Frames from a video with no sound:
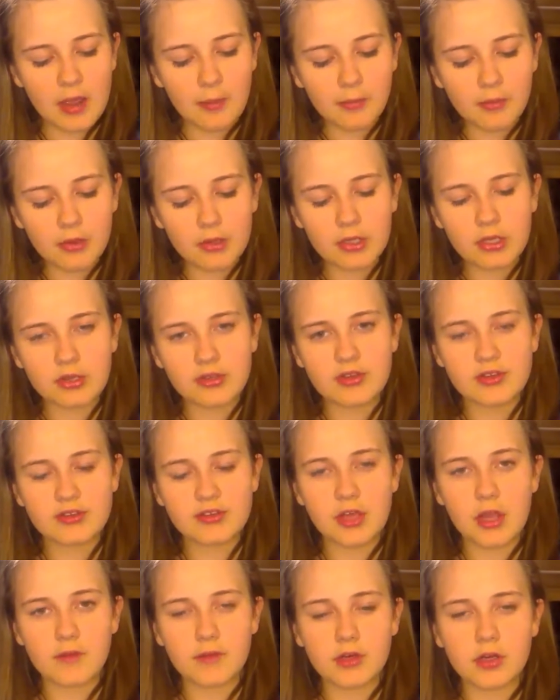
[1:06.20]
So now I'm going to
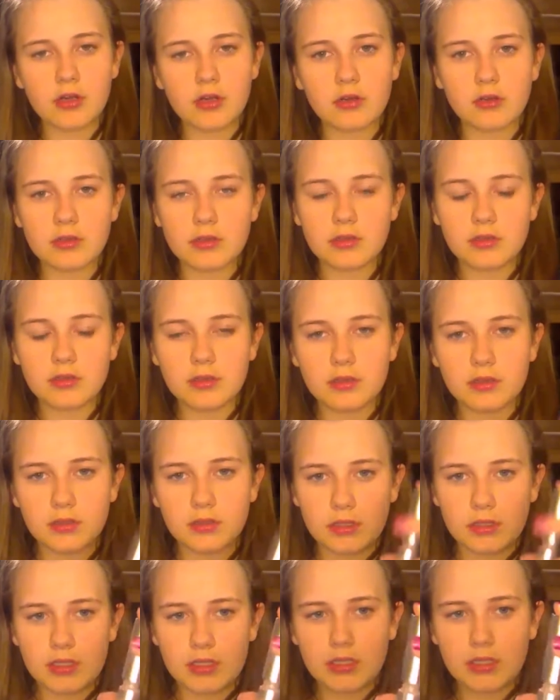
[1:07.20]
use this CoverGirl
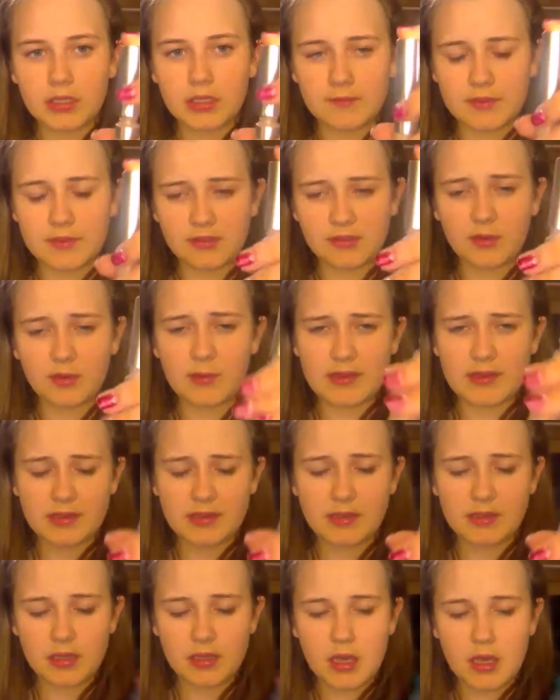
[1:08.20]
Clean
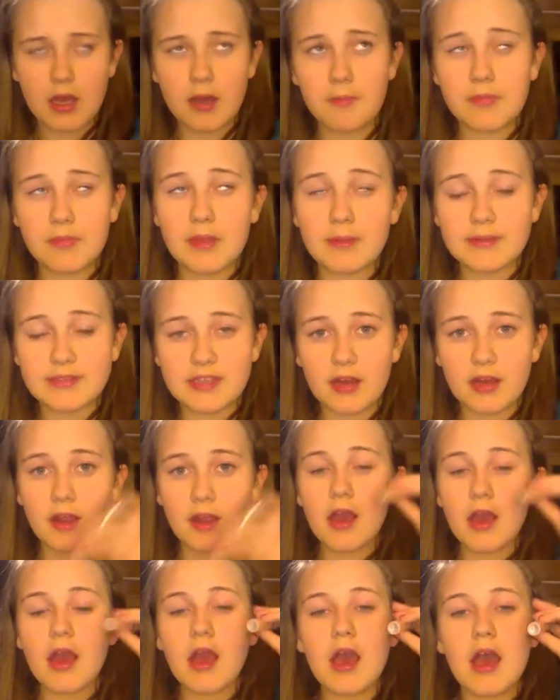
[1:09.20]
Invisible
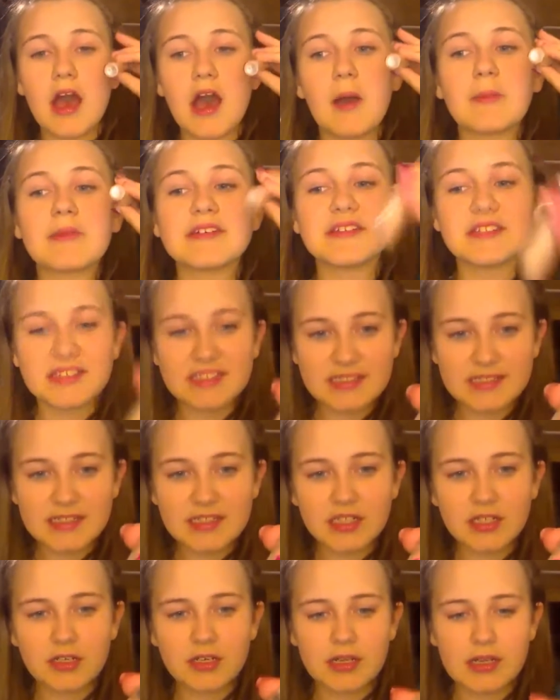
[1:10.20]
Mascara
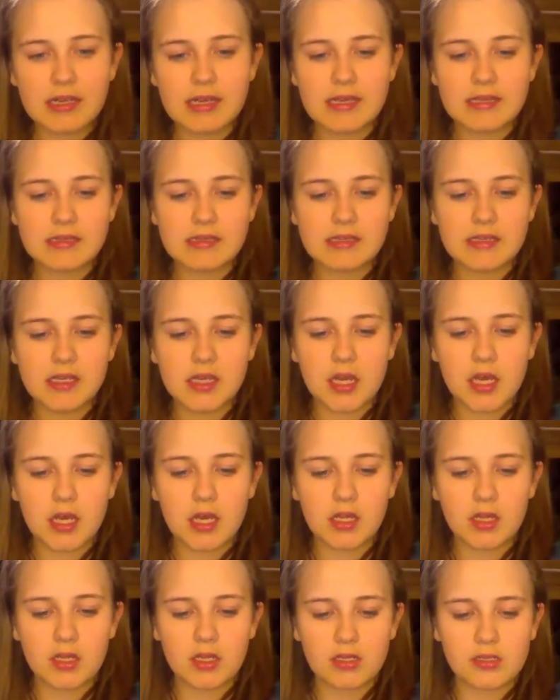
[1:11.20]
concealer in the
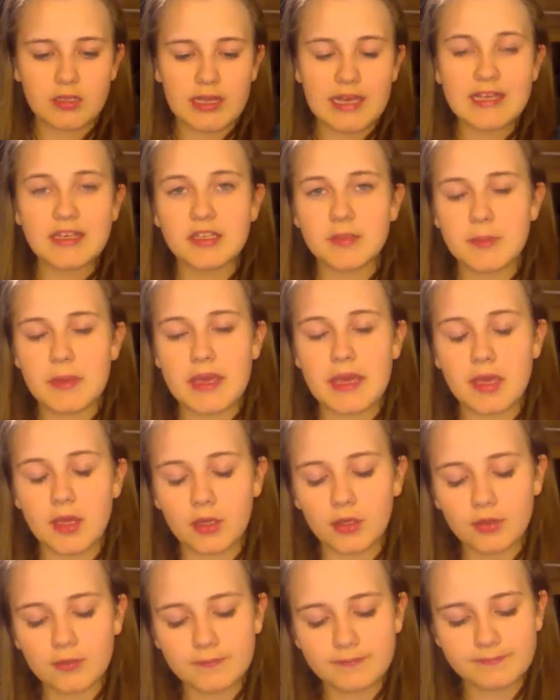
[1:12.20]
color Light
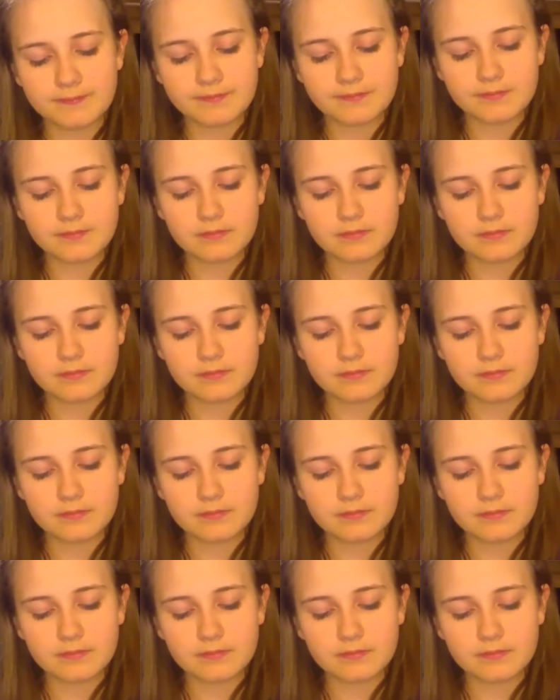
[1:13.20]
Pale.